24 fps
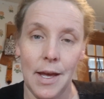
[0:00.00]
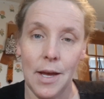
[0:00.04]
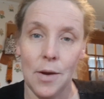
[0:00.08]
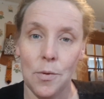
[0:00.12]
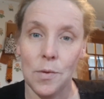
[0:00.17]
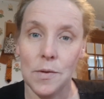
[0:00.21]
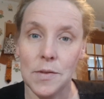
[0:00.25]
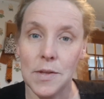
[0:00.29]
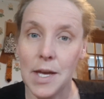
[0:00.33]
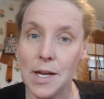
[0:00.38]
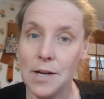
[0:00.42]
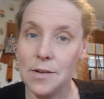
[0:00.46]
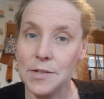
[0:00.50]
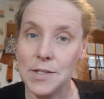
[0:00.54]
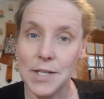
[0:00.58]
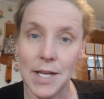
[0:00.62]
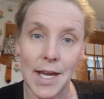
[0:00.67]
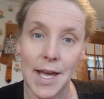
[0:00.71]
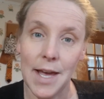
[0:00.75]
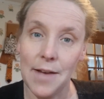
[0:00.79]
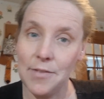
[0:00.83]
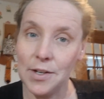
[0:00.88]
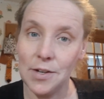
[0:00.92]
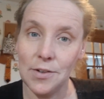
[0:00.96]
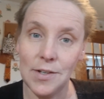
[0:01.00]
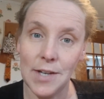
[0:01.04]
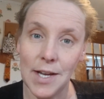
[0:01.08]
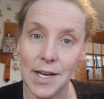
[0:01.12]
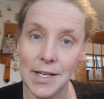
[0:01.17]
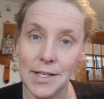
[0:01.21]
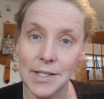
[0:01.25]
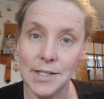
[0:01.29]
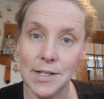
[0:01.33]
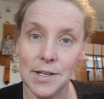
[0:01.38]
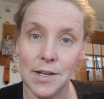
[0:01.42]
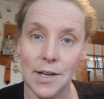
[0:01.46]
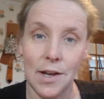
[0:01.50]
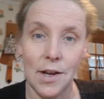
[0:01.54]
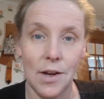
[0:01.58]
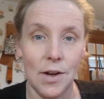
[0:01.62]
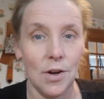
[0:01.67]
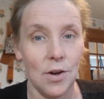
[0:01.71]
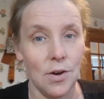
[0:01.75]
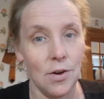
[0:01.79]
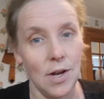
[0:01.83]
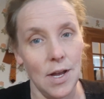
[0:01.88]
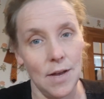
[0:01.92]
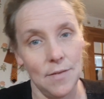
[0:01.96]
with that, I'll say have a good night
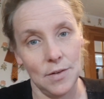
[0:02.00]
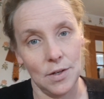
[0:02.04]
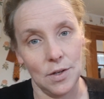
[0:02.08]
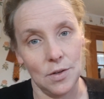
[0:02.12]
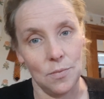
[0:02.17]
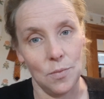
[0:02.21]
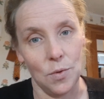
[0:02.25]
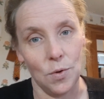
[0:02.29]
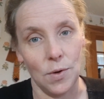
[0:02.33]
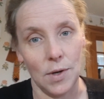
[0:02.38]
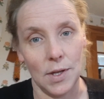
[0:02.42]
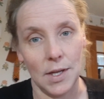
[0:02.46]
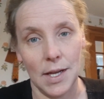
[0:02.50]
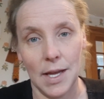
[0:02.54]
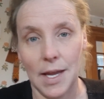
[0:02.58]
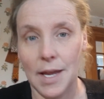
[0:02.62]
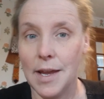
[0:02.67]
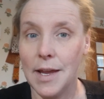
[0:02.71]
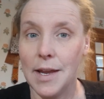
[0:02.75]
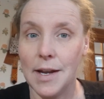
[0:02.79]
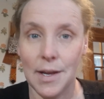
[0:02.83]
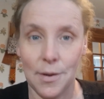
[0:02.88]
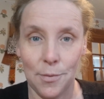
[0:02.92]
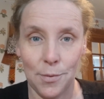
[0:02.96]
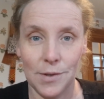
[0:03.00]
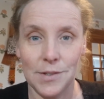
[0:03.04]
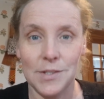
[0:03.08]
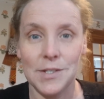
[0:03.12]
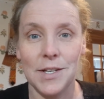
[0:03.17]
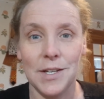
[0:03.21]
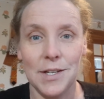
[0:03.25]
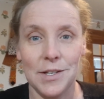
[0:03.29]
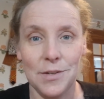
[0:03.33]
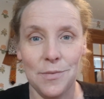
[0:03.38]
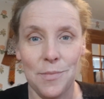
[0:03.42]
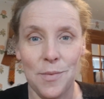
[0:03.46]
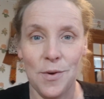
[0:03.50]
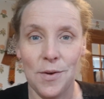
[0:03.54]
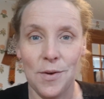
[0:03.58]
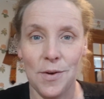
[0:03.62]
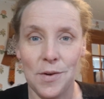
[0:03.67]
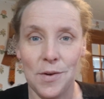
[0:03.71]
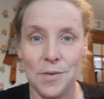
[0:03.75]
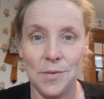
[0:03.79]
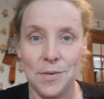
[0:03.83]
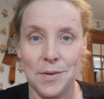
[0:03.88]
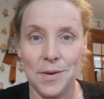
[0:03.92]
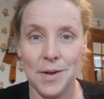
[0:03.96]
or have a good morning. And I will see you
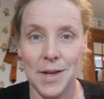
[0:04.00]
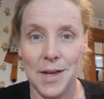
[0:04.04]
tomorrow.